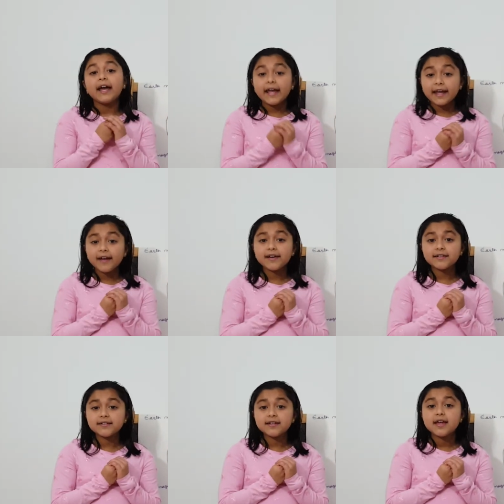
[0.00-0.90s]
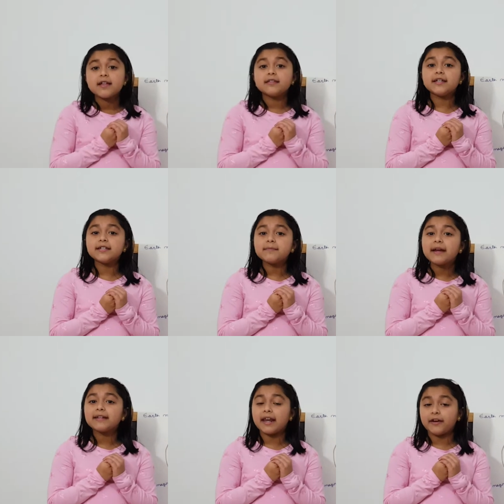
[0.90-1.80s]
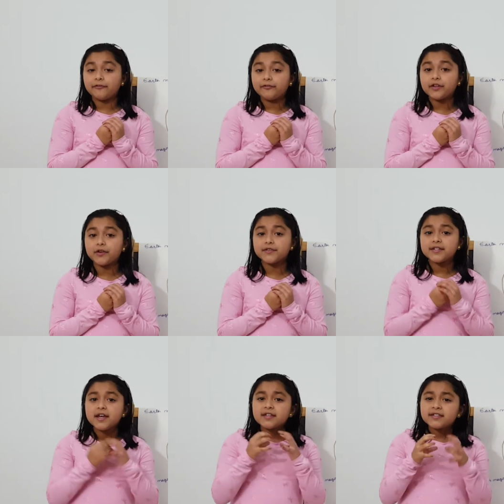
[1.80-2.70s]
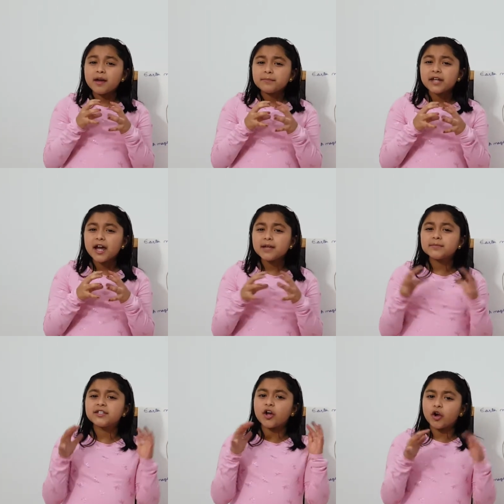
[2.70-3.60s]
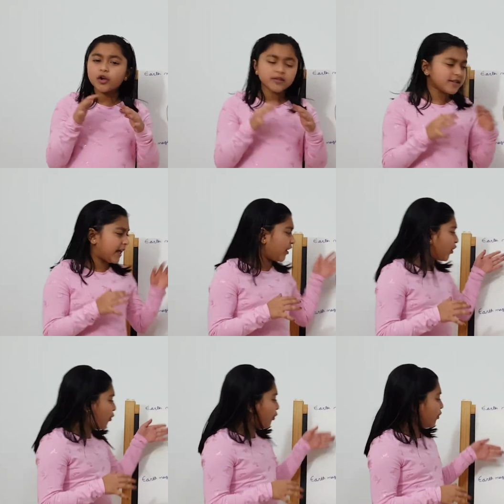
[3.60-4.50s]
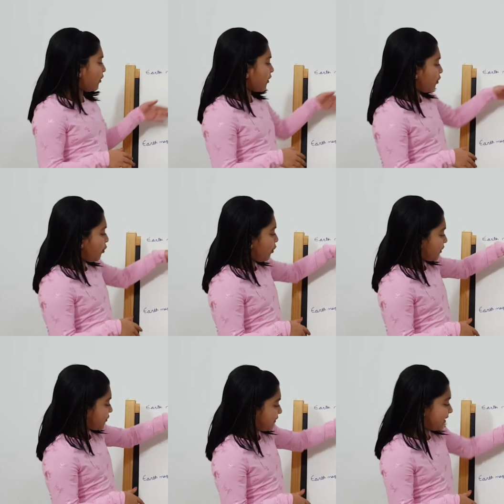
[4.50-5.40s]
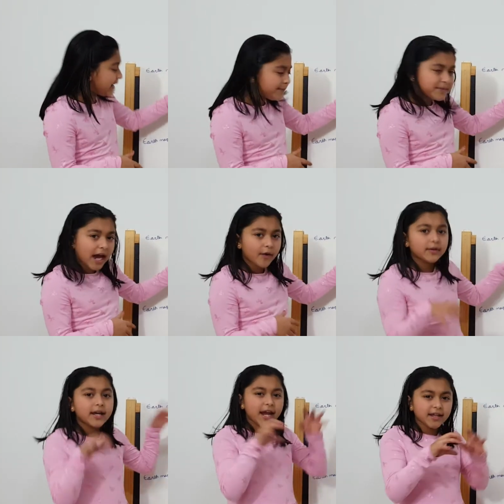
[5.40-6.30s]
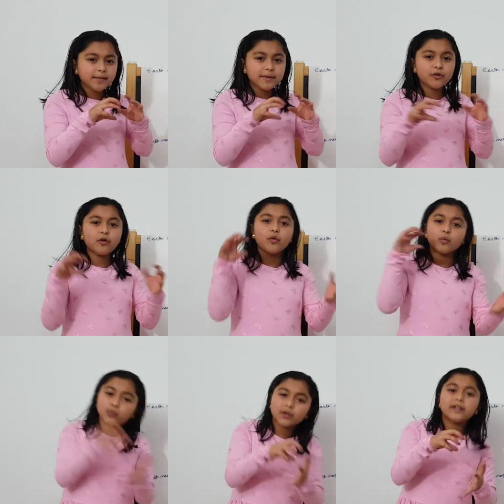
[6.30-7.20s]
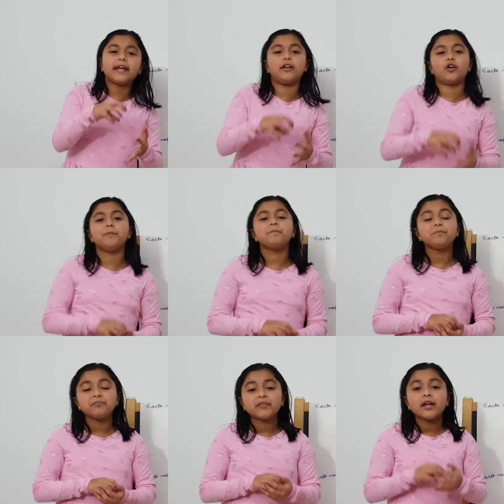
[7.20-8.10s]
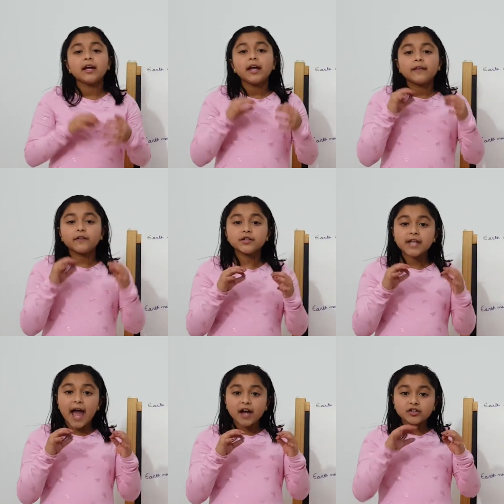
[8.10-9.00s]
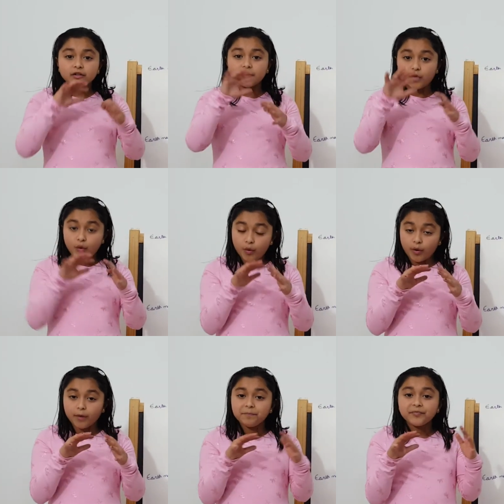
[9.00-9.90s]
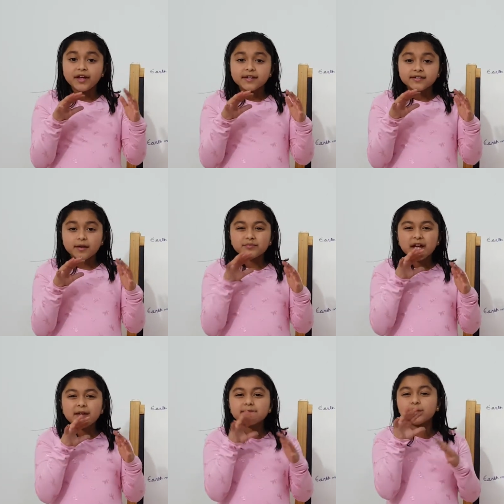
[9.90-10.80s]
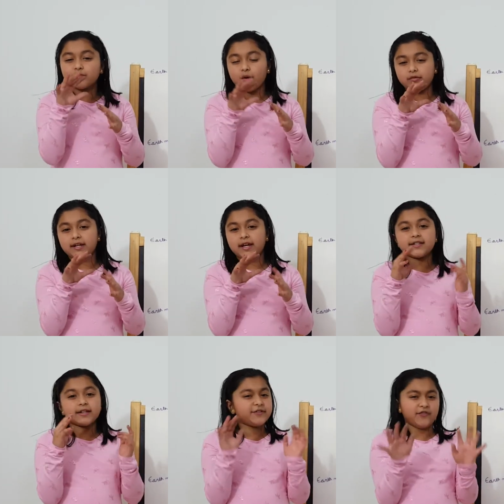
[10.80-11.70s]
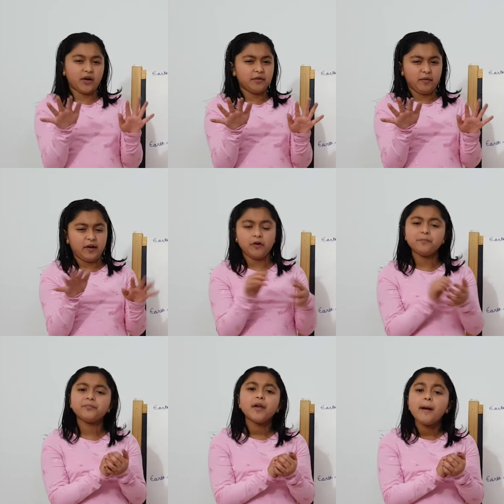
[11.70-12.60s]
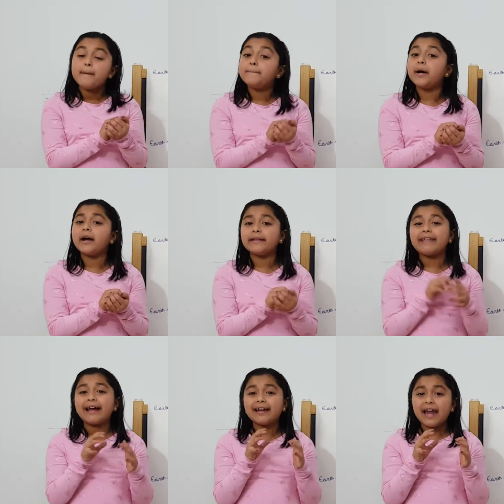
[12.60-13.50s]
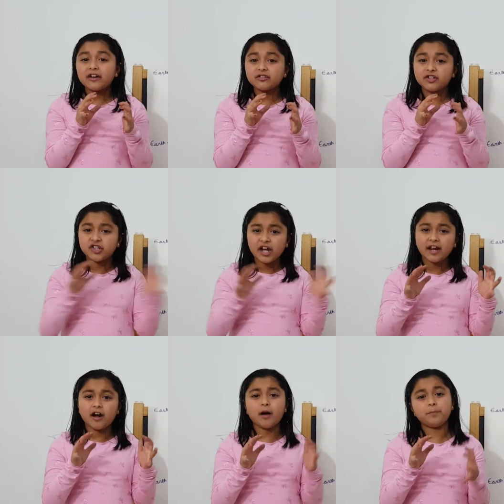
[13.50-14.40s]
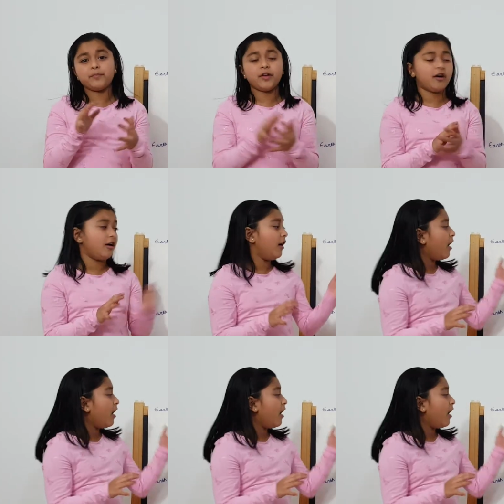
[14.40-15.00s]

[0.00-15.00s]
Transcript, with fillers: And these magnetic fields, sometimes the Earth's inner core, core, so deep down in the middle, really inner, there's actually the core. Sometimes it rotates, it's very rare, but that can actually shake up the